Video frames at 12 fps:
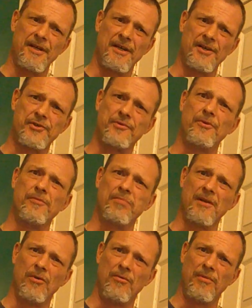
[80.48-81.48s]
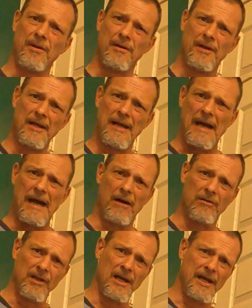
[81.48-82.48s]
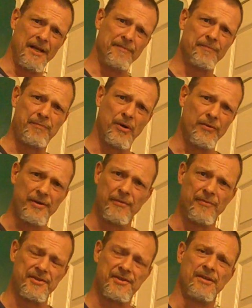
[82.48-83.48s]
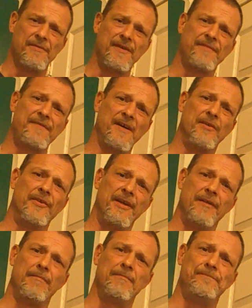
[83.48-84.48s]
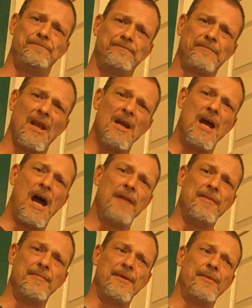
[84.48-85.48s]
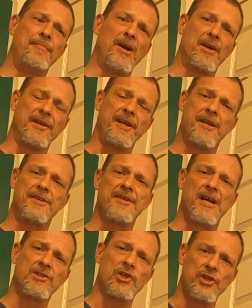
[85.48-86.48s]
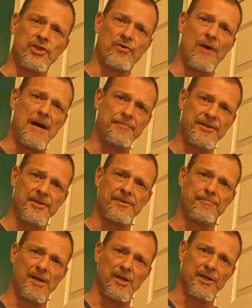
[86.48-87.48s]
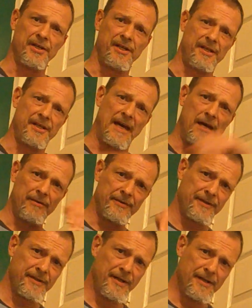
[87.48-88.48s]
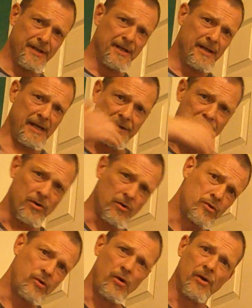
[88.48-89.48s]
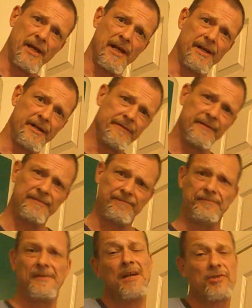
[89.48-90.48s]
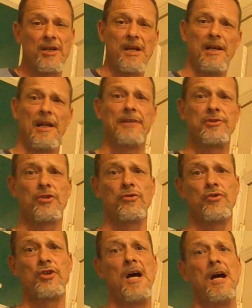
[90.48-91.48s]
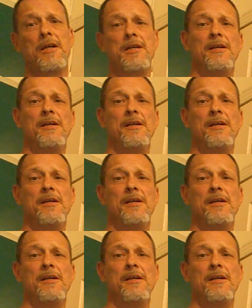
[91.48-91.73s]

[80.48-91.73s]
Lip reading: true blue outline. Both of them with silver filled in. I remember the burgundy because I actually dropped his burgundy down. I had to go crawl and get it. Actually got electrical shock.